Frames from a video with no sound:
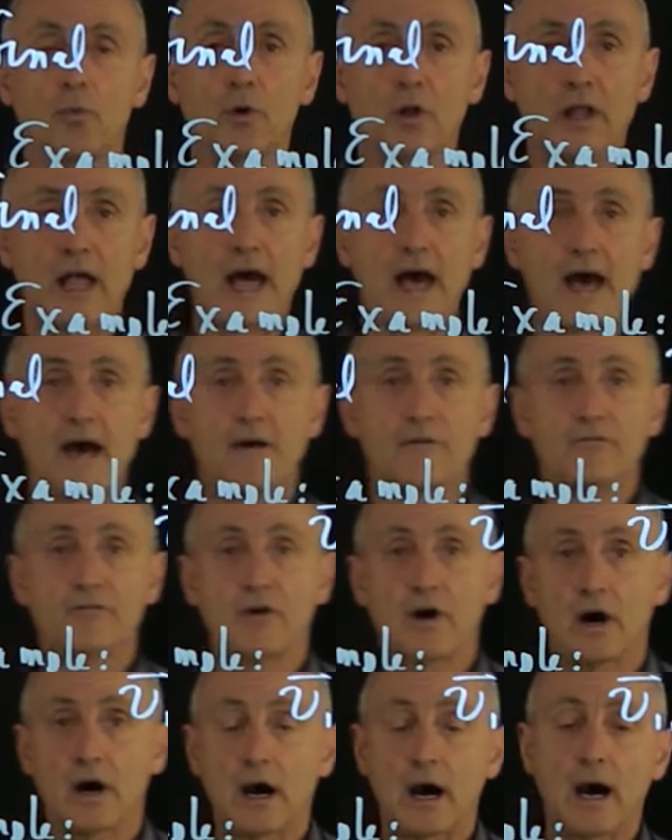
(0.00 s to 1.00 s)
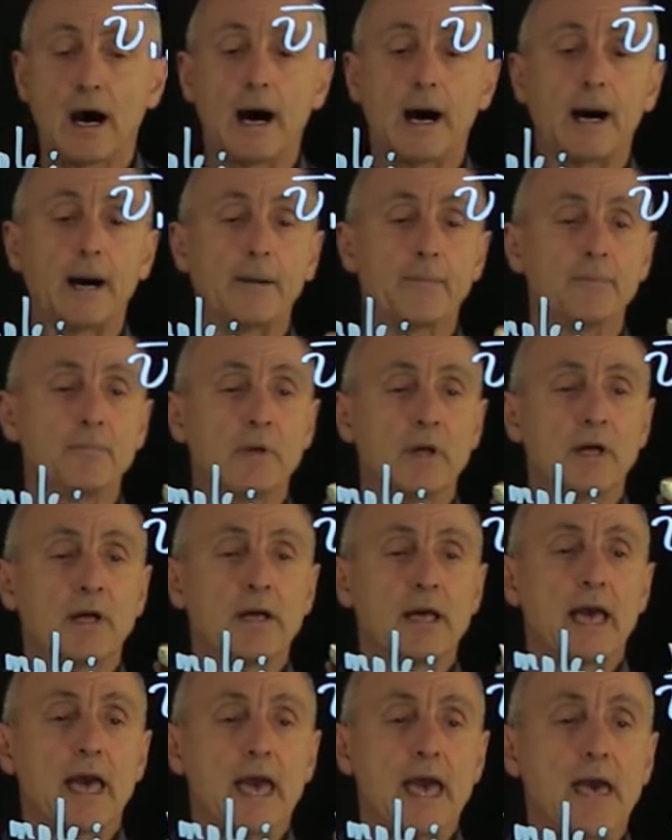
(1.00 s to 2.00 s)
we'll have um,
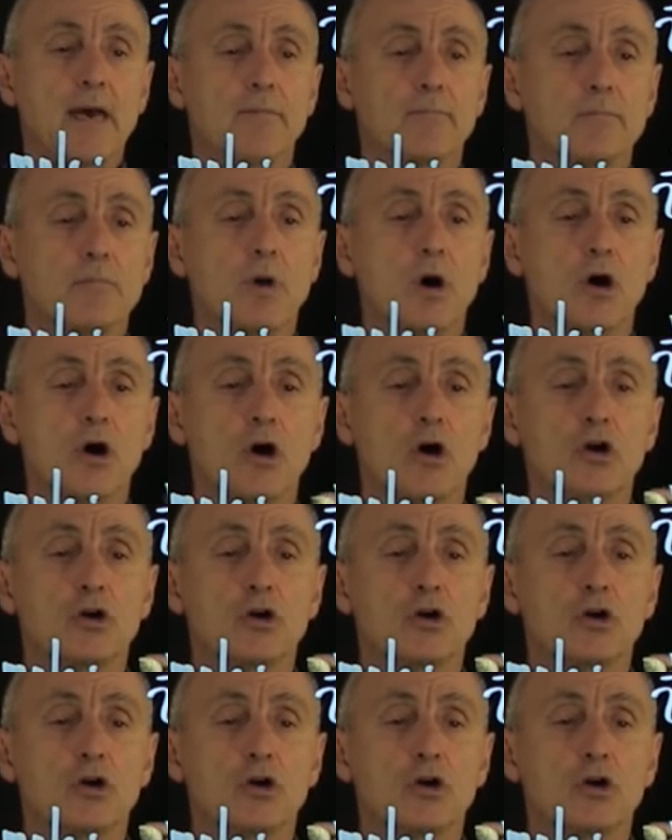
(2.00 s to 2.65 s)
m2,